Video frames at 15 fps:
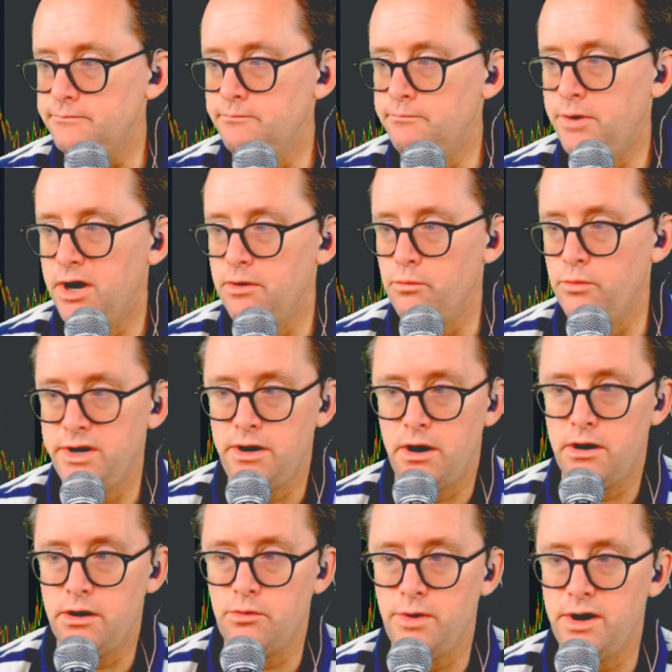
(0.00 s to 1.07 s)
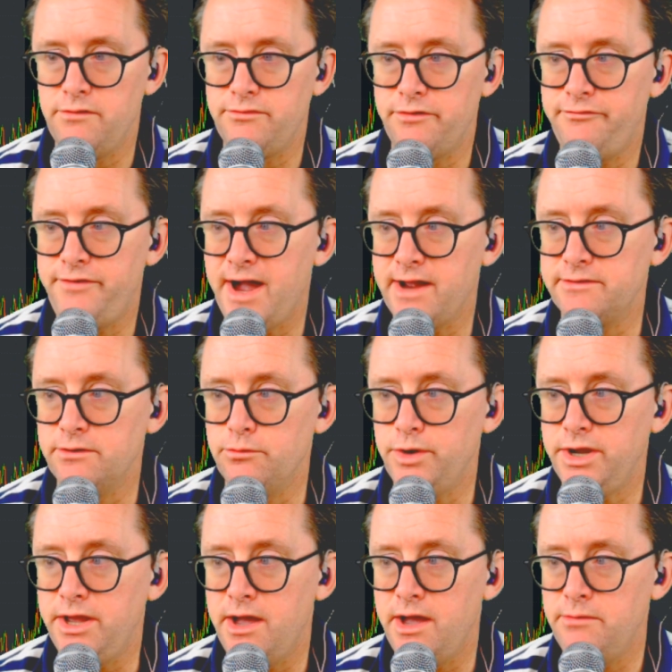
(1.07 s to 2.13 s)
But we are aware of the fact that we
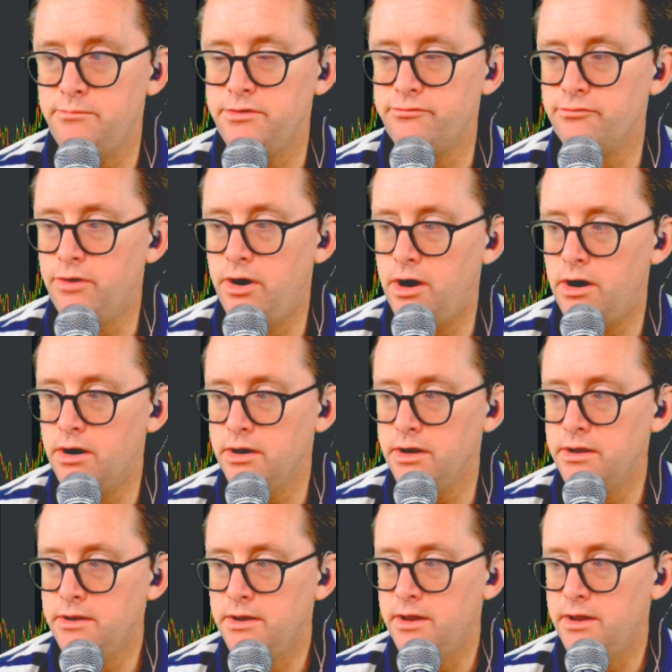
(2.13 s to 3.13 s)
can be wrong,